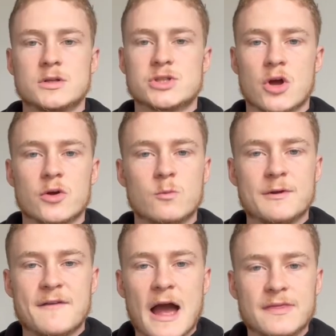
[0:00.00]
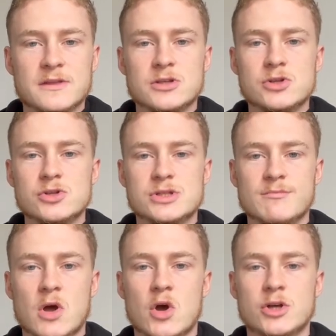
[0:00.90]
So we've had the news
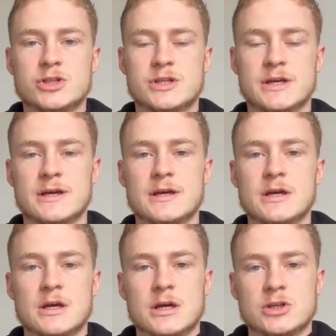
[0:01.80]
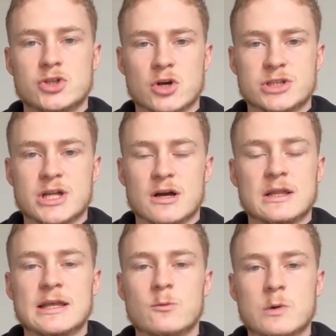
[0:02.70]
emerge that Josh
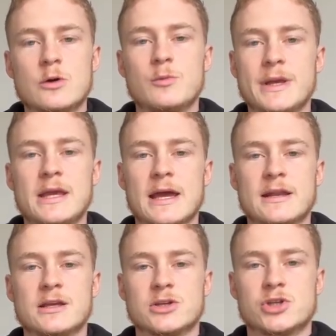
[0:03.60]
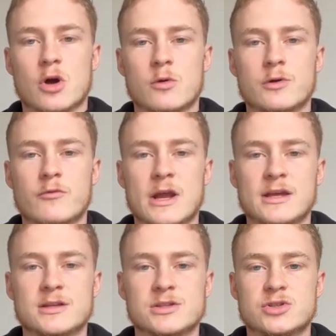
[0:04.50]
Dunkley will be getting a shoulder
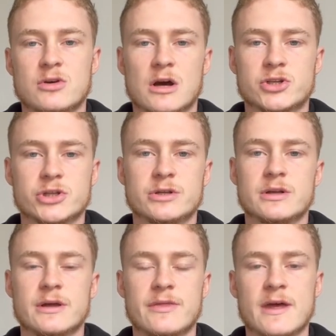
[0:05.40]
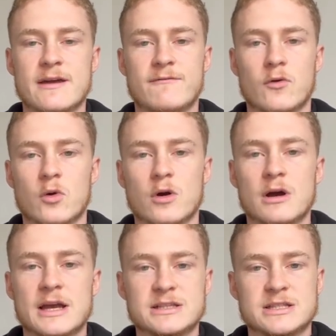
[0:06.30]
reconstruction and
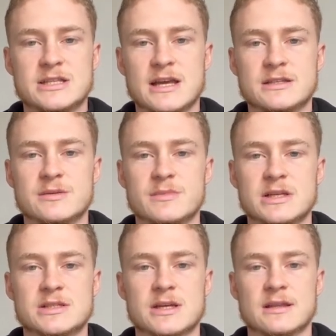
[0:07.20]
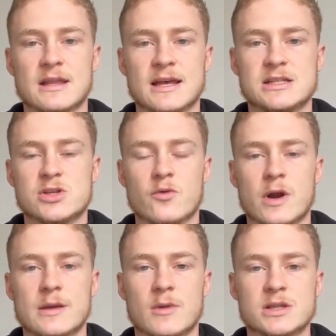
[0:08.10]
therefore he's set to miss at least
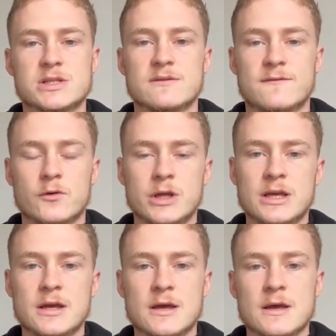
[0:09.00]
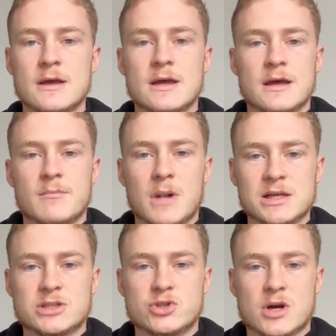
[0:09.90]
3 months of footy.
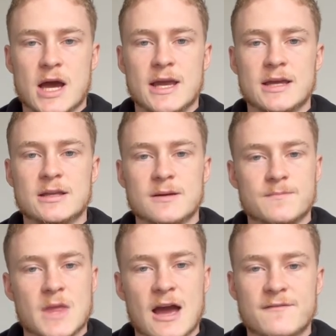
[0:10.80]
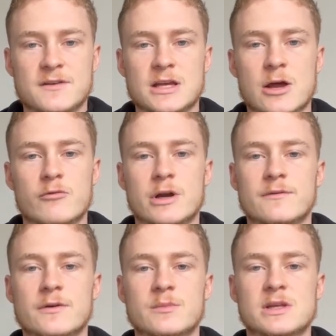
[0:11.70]
Must trade, have to get rid
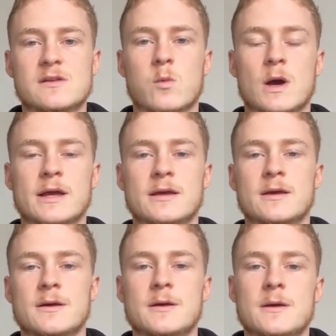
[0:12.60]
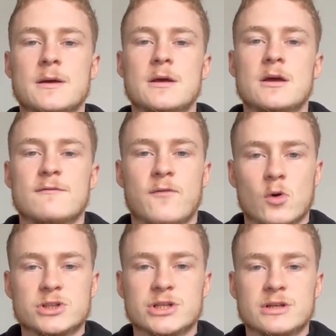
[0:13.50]
of him this week.
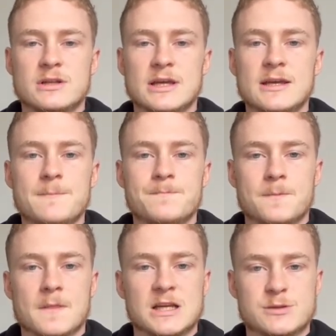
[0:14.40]
Fortunately, he's